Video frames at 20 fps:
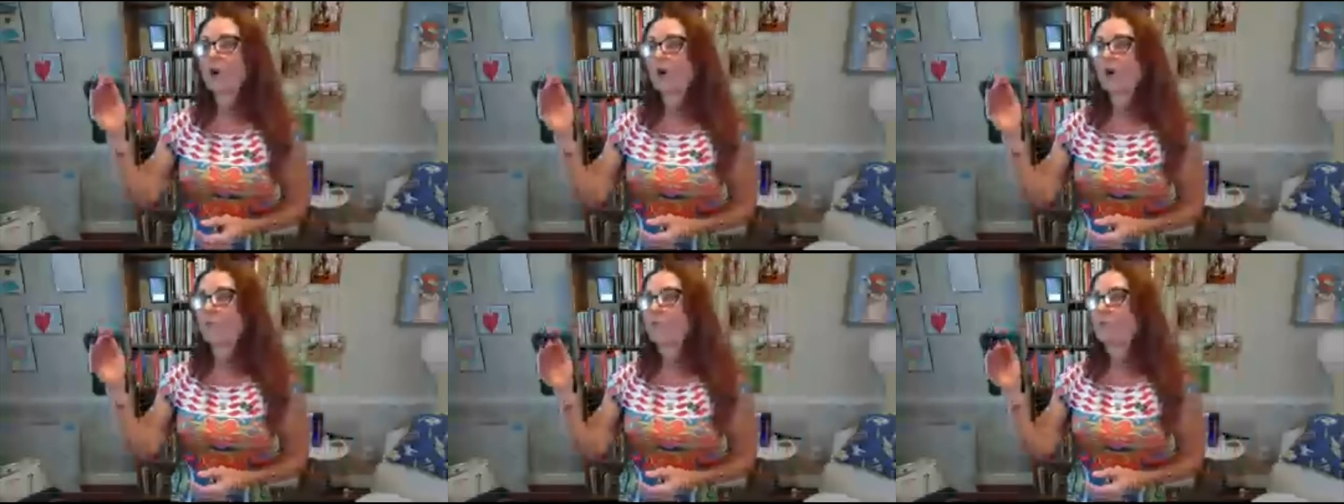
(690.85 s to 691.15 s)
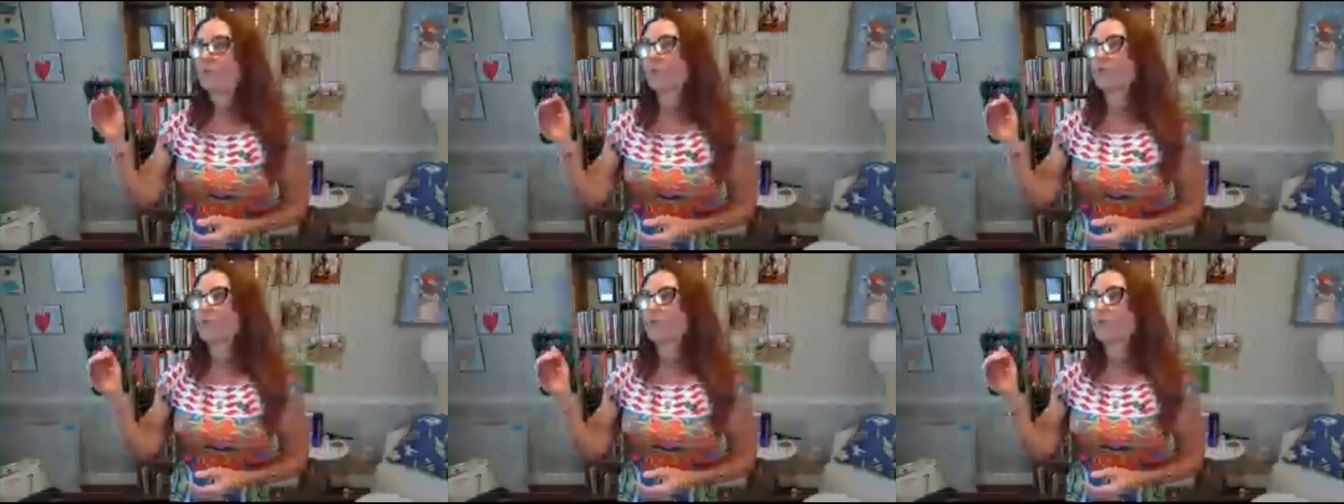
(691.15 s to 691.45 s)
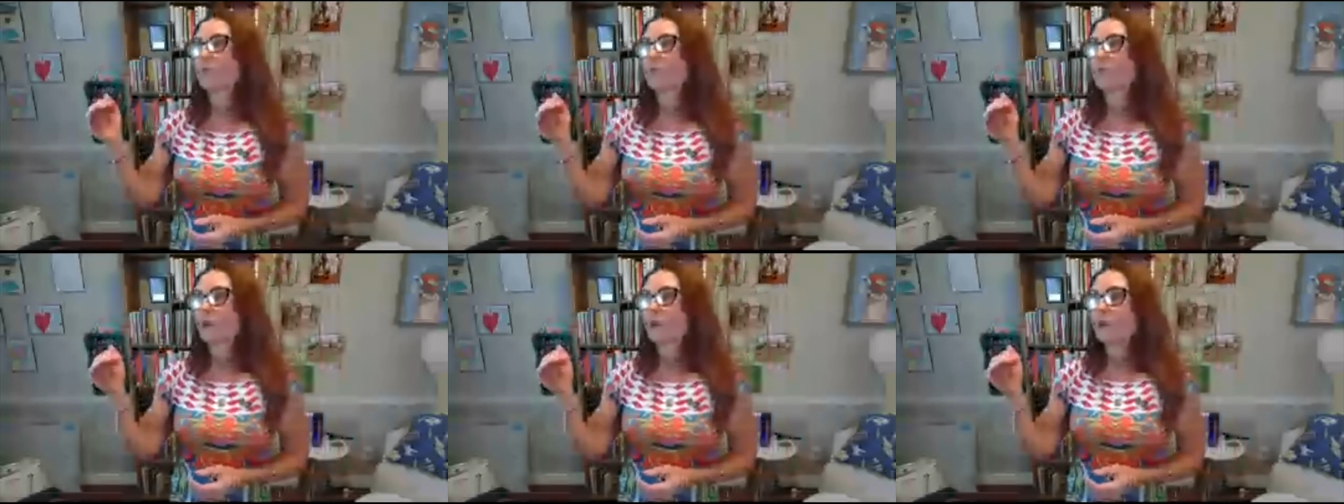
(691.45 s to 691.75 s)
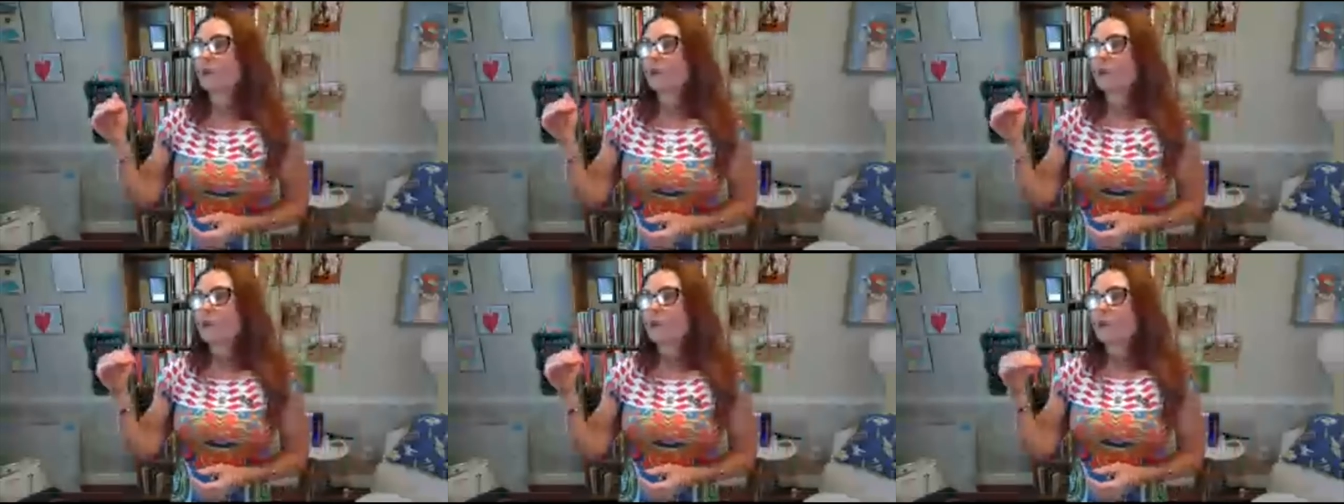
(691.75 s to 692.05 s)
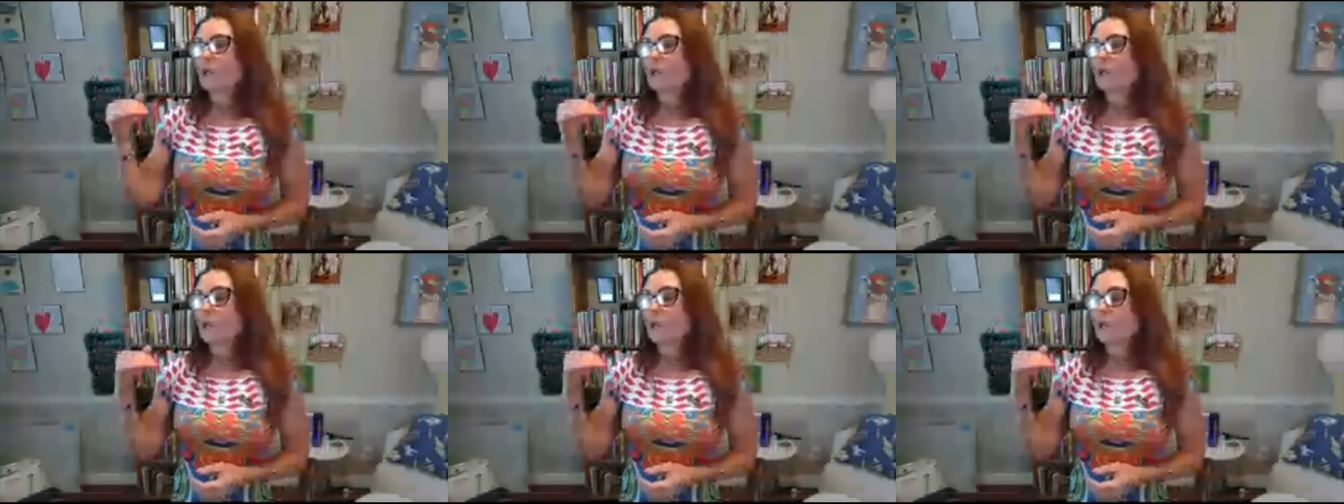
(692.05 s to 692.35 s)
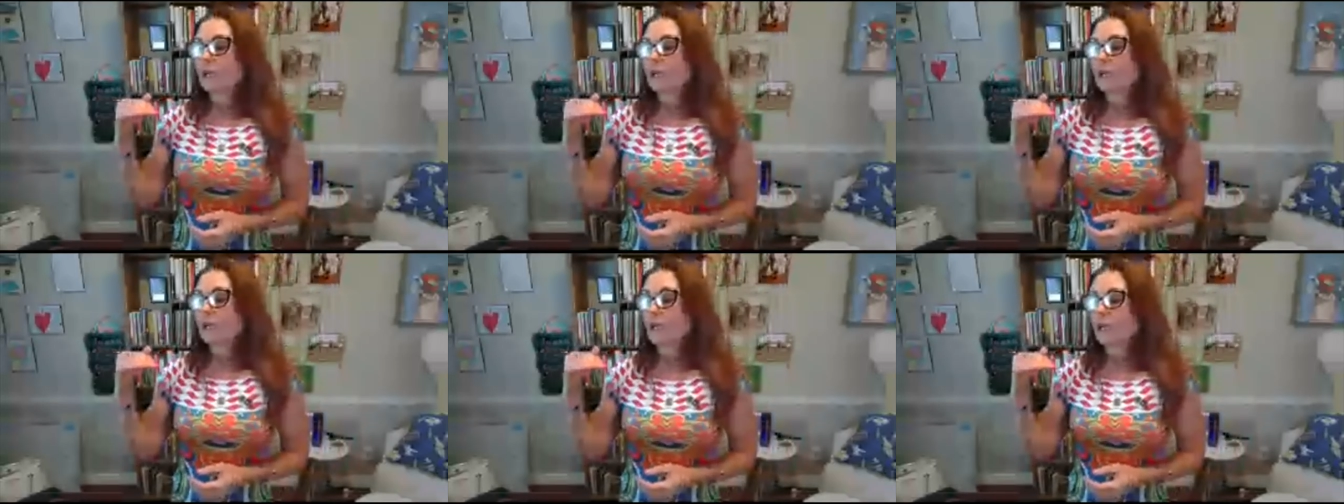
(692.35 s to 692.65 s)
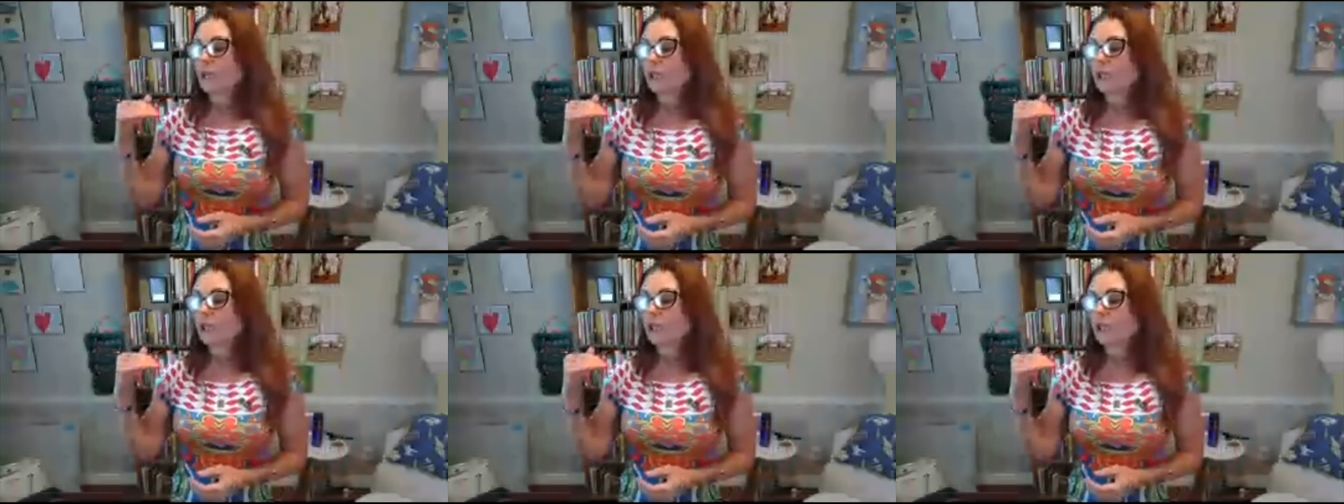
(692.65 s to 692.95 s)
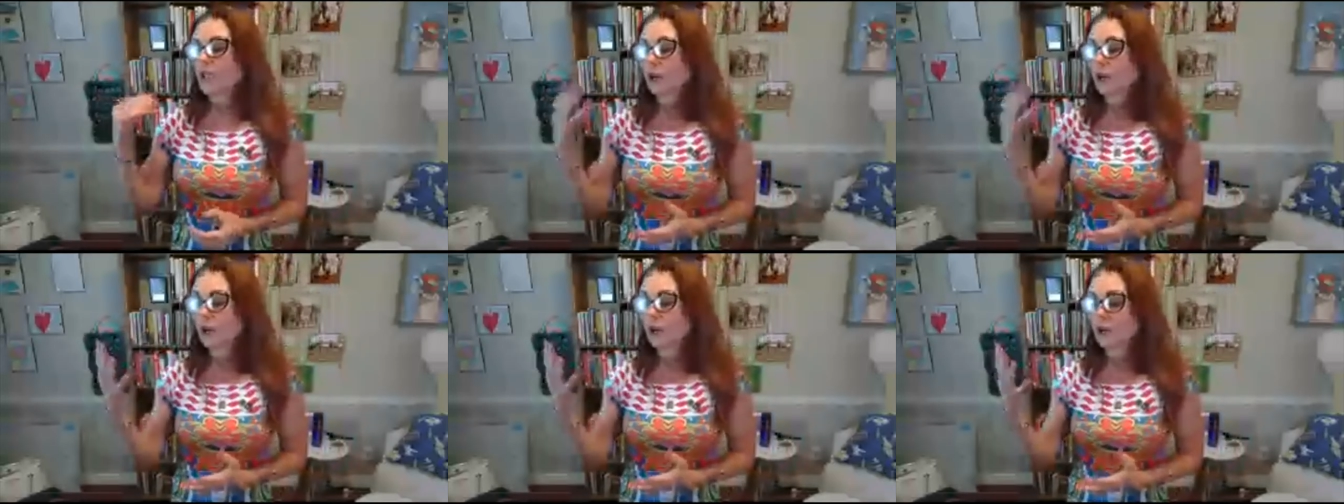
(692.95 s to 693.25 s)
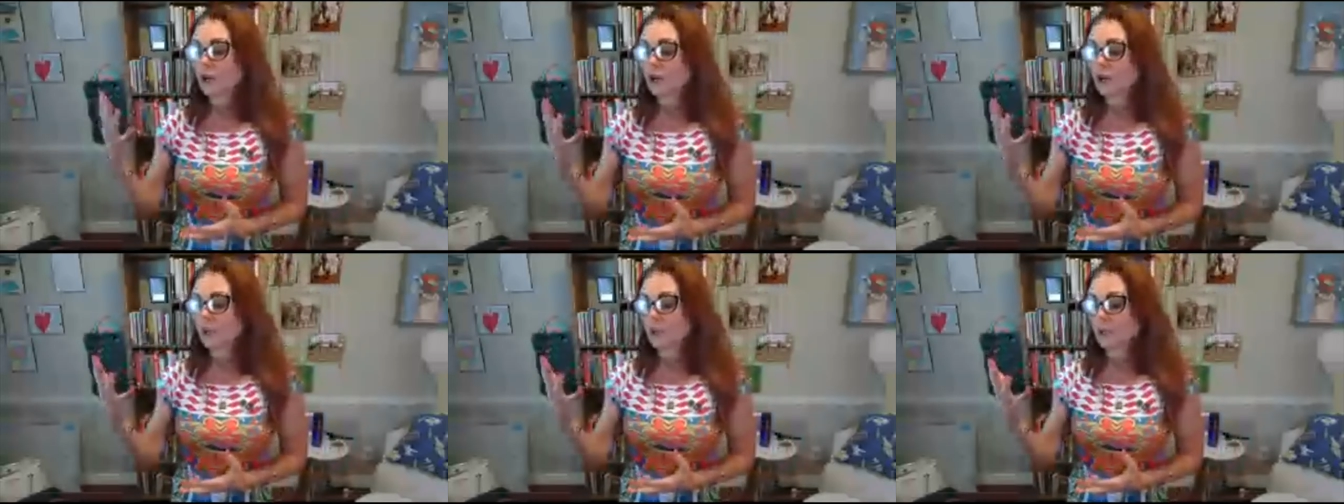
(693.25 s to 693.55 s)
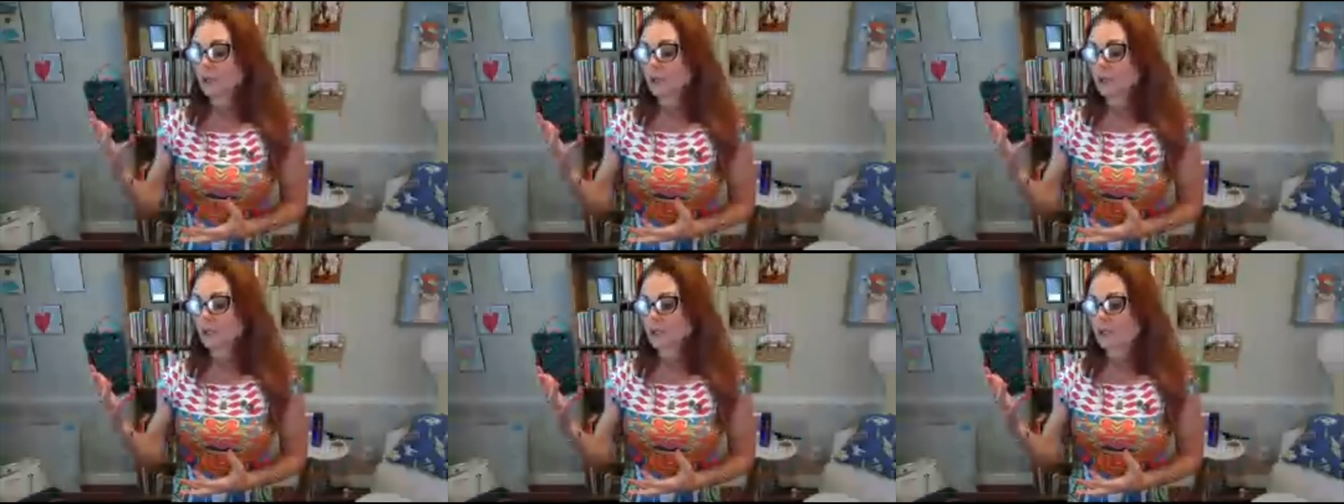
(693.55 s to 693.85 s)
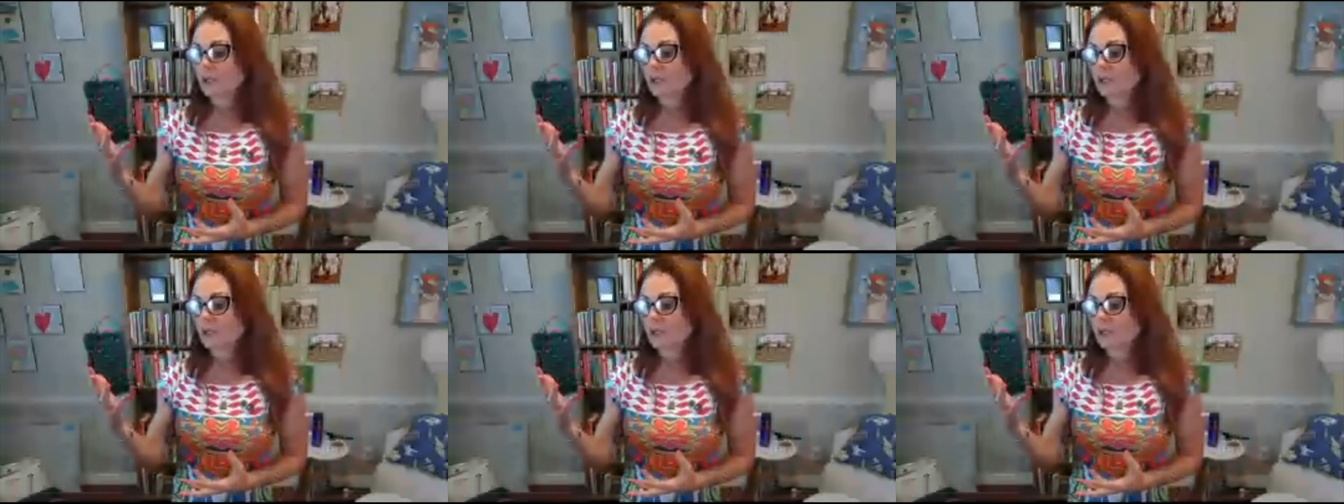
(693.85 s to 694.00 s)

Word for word: no no